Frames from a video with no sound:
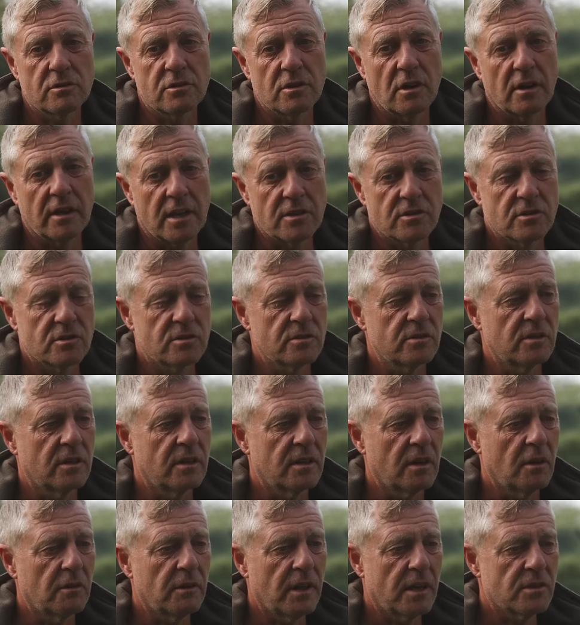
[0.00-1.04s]
so
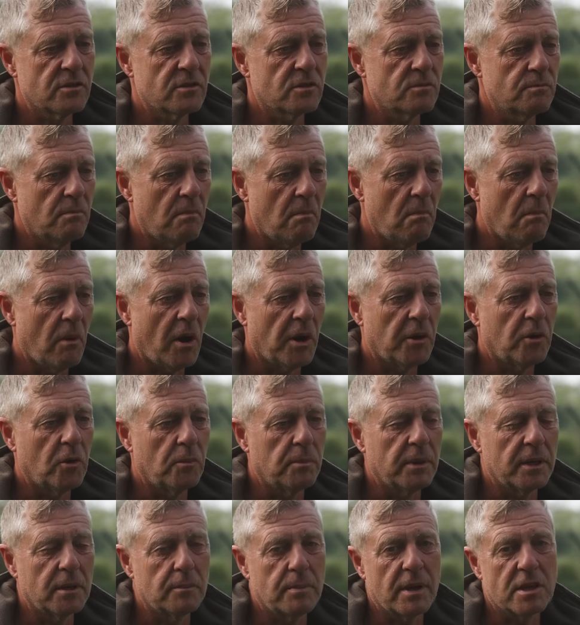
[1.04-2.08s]
that's might
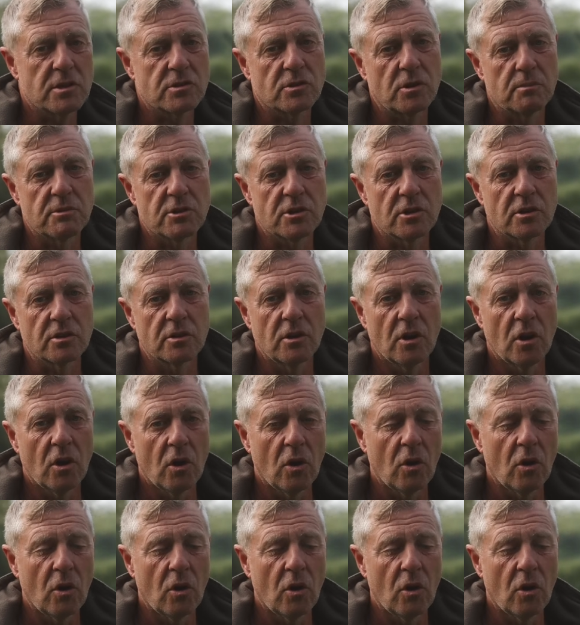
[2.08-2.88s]
not be the best option.